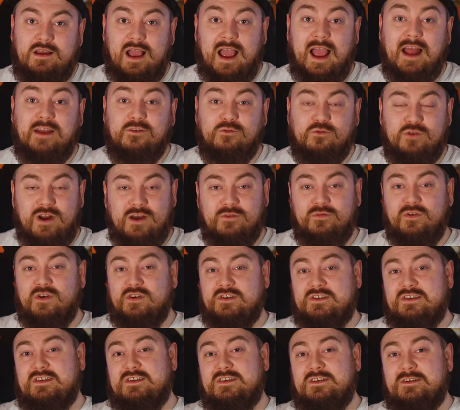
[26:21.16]
in
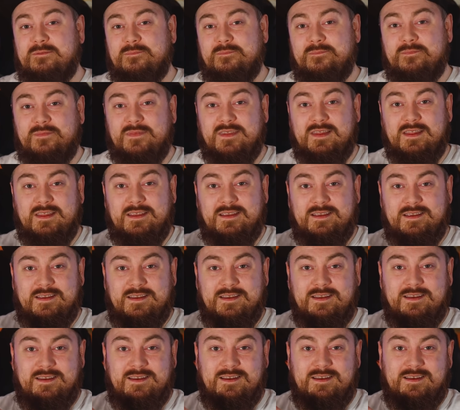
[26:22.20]
rivers
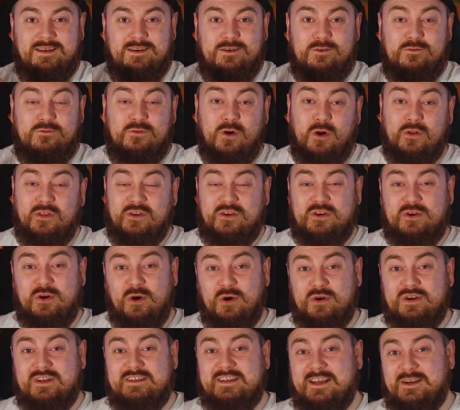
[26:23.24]
for the
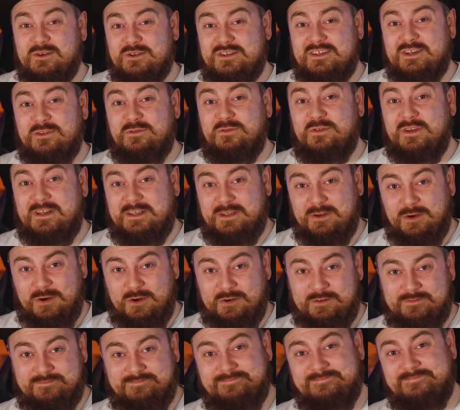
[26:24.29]
crocodiles to feed
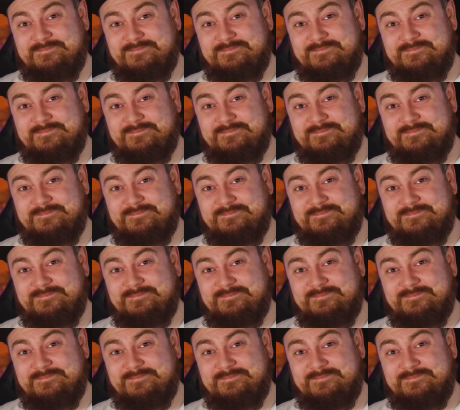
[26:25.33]
on.